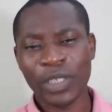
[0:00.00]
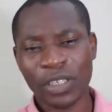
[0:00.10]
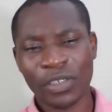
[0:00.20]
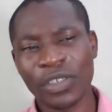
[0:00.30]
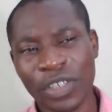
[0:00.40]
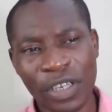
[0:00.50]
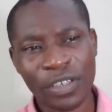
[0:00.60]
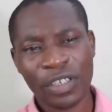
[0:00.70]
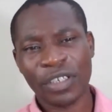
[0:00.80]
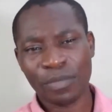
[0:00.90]
Business
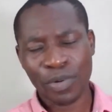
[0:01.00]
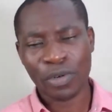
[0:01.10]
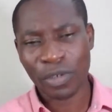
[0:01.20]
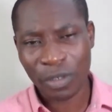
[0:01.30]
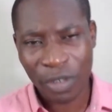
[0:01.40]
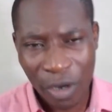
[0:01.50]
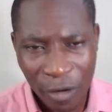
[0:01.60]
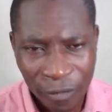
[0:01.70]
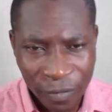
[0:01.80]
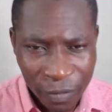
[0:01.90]
success is a product
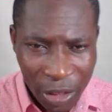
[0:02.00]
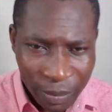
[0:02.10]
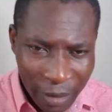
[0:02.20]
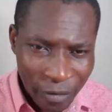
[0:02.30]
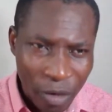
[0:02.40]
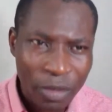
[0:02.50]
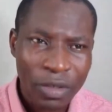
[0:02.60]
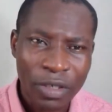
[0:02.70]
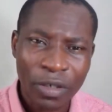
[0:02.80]
of team effort.